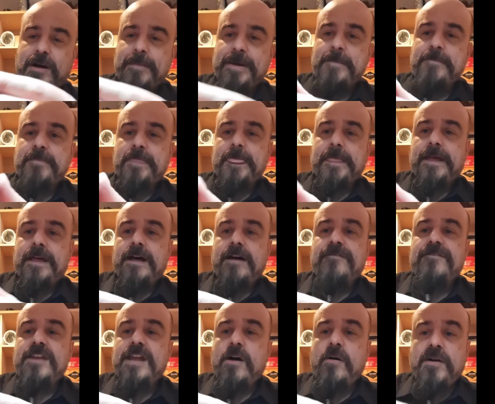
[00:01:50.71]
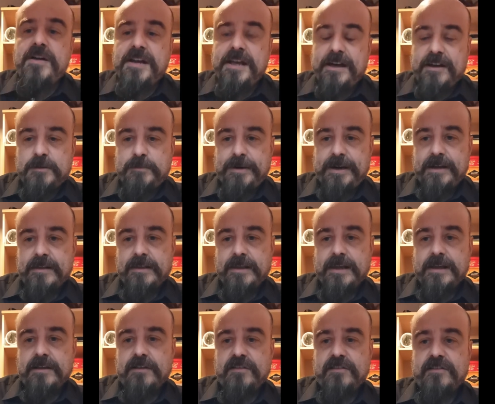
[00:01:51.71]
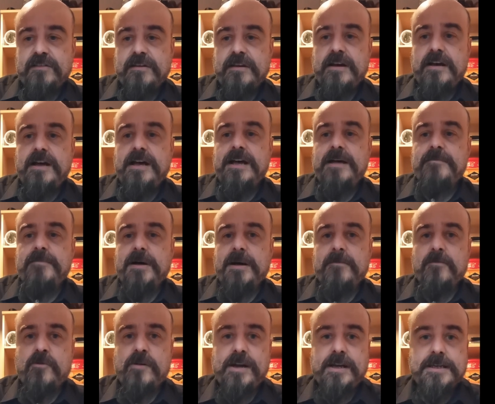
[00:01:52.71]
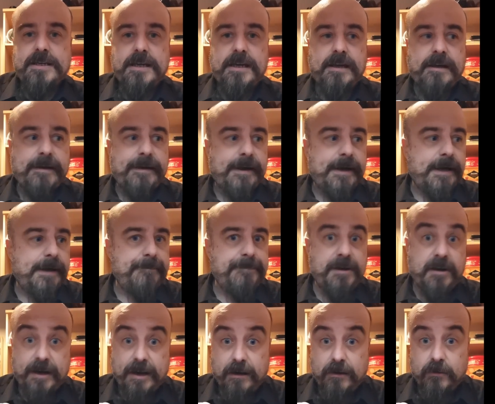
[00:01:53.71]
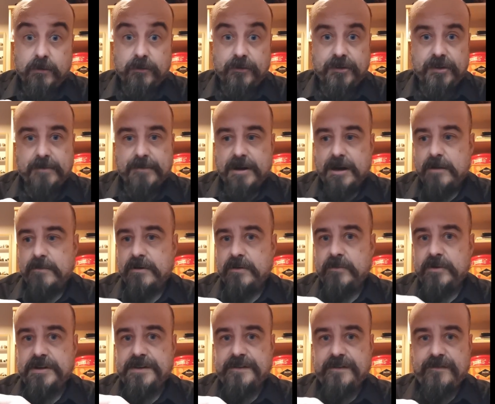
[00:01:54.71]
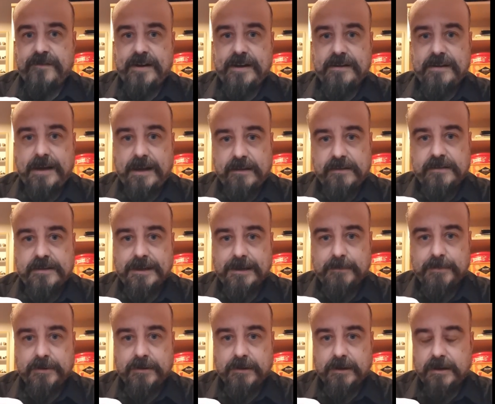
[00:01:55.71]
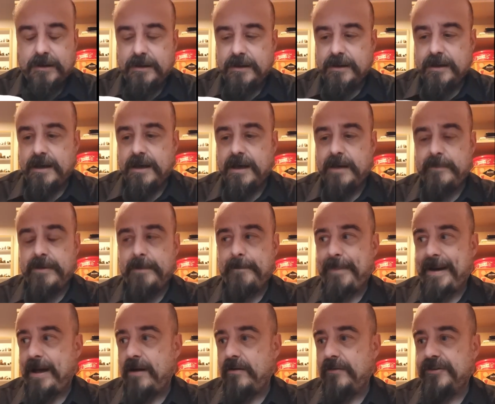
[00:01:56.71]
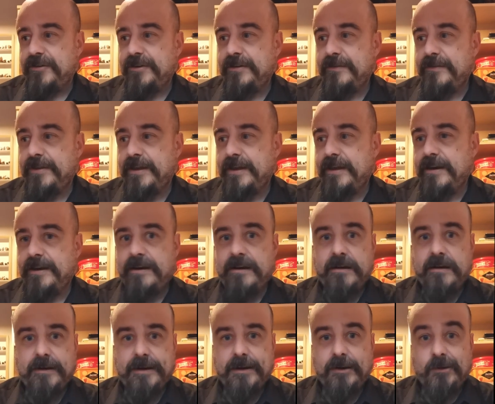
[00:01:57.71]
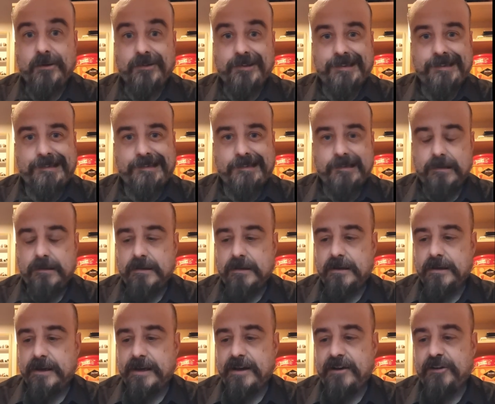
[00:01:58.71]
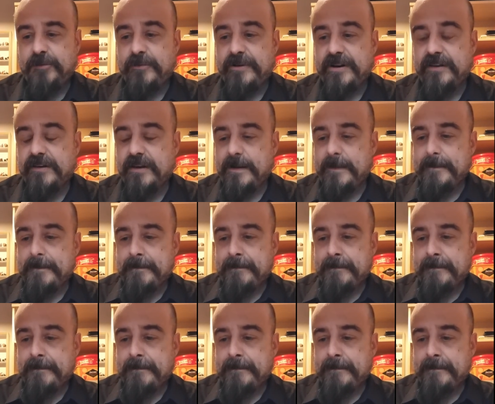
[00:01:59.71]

I mean, I've no idea how to paint these. Um, I'm reading um, Night Lords at the moment, which is a fantastic book um, about the Night Lords, uh, Curse Marines.